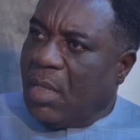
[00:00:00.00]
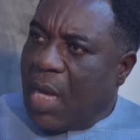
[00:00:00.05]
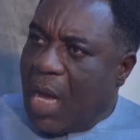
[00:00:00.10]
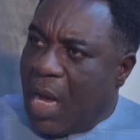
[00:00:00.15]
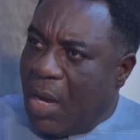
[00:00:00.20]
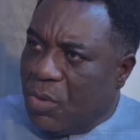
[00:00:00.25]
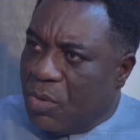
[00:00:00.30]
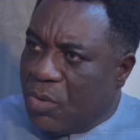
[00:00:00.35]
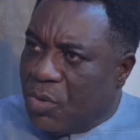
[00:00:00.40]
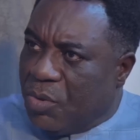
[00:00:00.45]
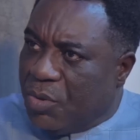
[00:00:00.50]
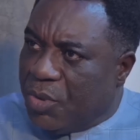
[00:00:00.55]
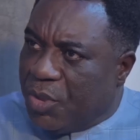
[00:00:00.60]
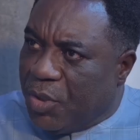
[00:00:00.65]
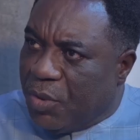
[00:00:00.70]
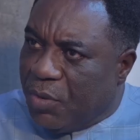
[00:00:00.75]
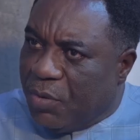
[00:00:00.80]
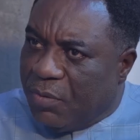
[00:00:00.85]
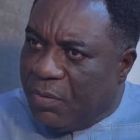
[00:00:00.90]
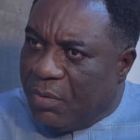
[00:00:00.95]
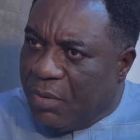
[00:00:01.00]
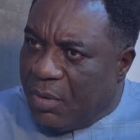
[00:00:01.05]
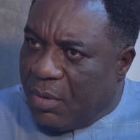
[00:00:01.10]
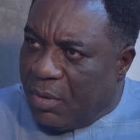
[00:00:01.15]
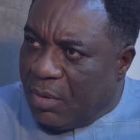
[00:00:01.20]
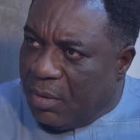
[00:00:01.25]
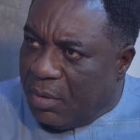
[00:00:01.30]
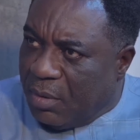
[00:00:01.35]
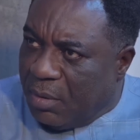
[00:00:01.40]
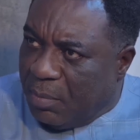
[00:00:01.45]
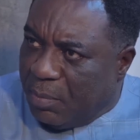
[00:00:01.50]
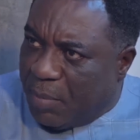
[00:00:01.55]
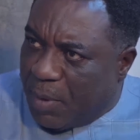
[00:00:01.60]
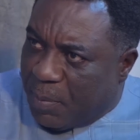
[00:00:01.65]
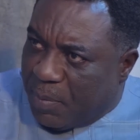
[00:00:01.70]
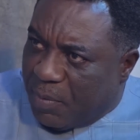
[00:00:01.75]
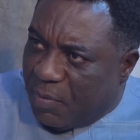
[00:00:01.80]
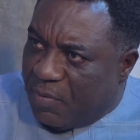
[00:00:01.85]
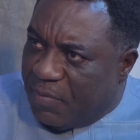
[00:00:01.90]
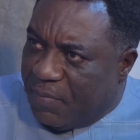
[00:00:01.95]
How could you
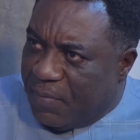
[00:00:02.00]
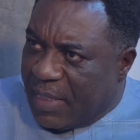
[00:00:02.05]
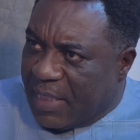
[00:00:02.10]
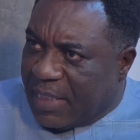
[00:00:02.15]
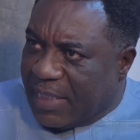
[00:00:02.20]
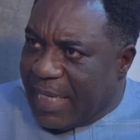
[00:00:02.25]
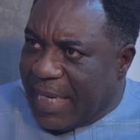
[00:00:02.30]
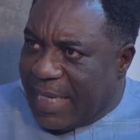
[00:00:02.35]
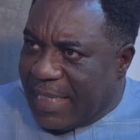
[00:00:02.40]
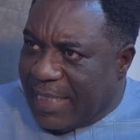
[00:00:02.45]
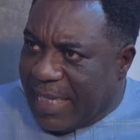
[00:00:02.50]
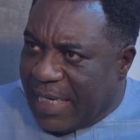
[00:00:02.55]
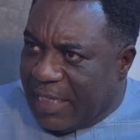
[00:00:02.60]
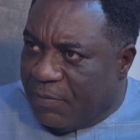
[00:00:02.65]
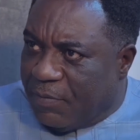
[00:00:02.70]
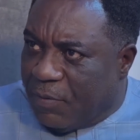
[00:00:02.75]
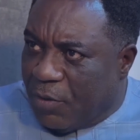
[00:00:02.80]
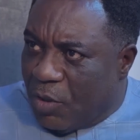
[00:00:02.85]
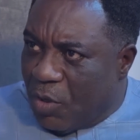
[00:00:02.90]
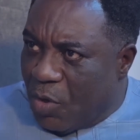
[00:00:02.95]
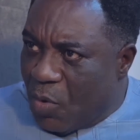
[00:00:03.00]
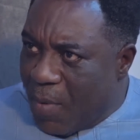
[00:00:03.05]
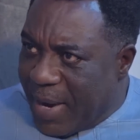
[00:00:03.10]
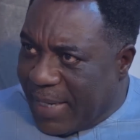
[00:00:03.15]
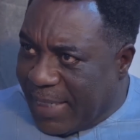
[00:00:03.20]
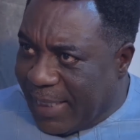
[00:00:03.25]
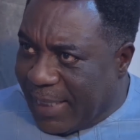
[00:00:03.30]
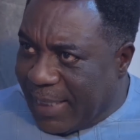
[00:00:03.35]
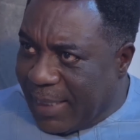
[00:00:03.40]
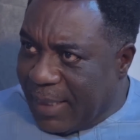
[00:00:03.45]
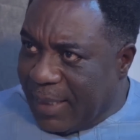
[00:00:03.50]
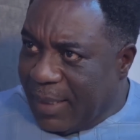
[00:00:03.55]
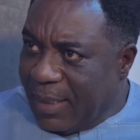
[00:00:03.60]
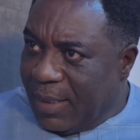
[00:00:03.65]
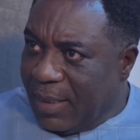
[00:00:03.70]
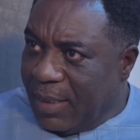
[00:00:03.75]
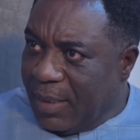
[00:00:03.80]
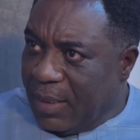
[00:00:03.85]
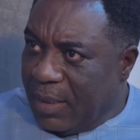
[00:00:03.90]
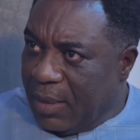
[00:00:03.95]
people fix a date for your wedding
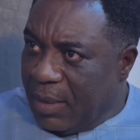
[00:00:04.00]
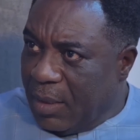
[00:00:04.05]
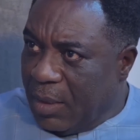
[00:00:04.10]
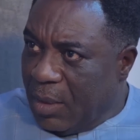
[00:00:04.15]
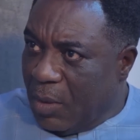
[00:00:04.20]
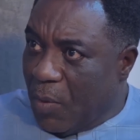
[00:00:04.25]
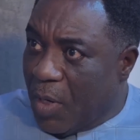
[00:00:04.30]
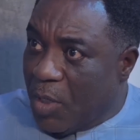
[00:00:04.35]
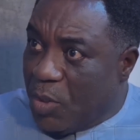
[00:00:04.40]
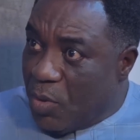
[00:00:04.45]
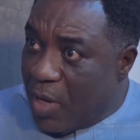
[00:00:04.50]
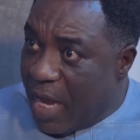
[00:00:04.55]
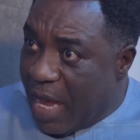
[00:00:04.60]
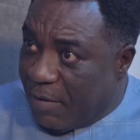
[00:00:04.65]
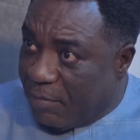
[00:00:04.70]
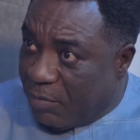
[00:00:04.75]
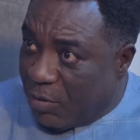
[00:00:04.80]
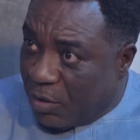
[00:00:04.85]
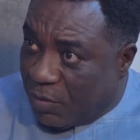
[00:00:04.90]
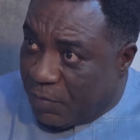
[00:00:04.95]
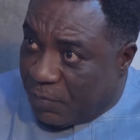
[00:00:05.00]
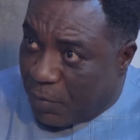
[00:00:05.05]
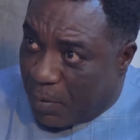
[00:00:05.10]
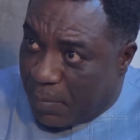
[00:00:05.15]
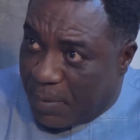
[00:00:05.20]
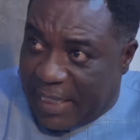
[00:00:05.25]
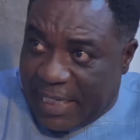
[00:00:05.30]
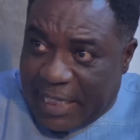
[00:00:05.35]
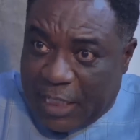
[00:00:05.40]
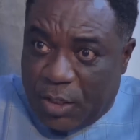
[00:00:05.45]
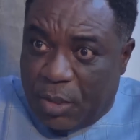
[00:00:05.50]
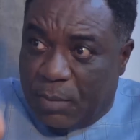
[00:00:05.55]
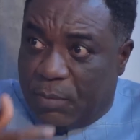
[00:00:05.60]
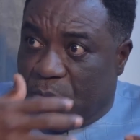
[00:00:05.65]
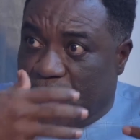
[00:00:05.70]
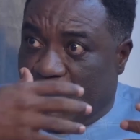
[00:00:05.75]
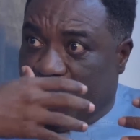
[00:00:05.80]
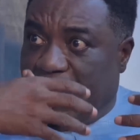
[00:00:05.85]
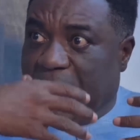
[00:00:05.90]
when you have not formally come to